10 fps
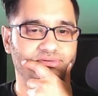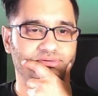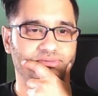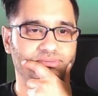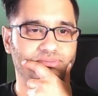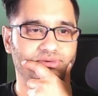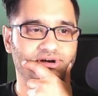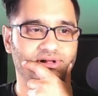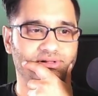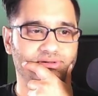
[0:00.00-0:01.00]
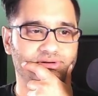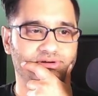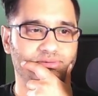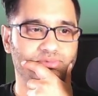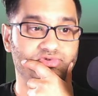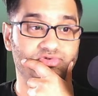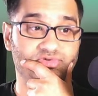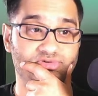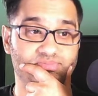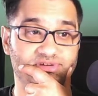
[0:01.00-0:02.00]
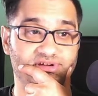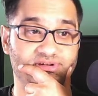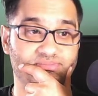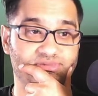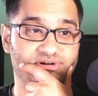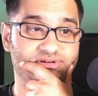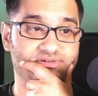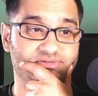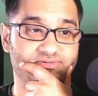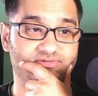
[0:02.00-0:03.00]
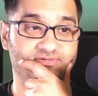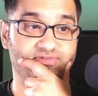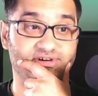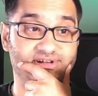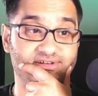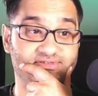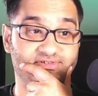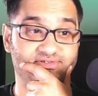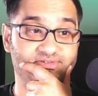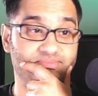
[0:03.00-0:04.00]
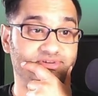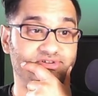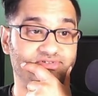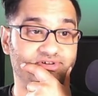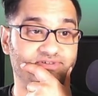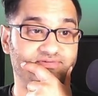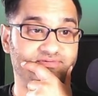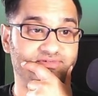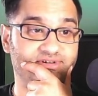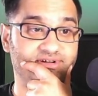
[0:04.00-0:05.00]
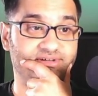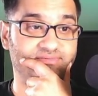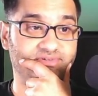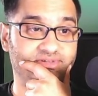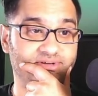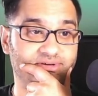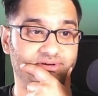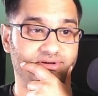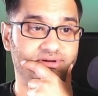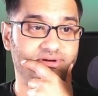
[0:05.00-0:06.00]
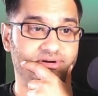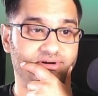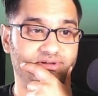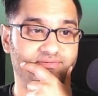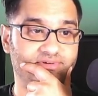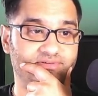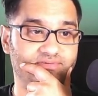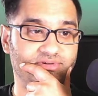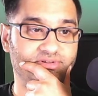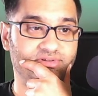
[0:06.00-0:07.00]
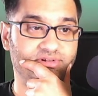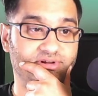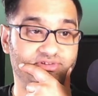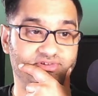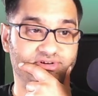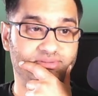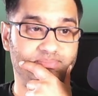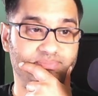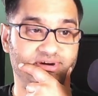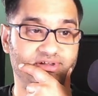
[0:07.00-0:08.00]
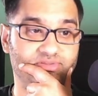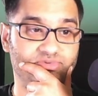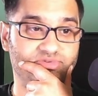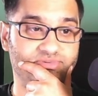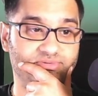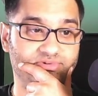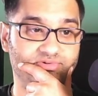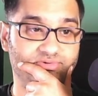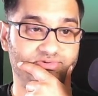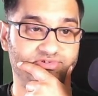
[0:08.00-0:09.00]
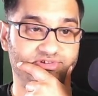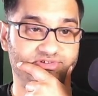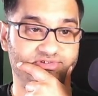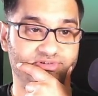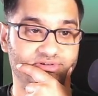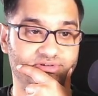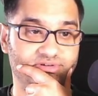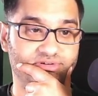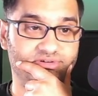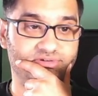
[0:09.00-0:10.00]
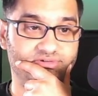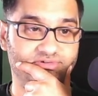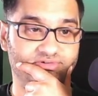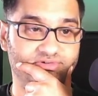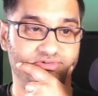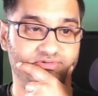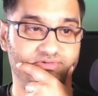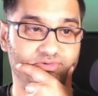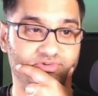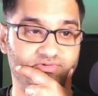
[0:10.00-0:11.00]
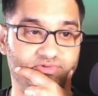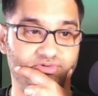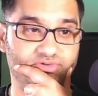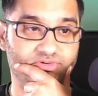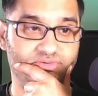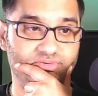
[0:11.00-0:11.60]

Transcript: Well, it should be in my filing system because I file everything. And if I follow the logical path, which would be resources, Zolf Talks photo,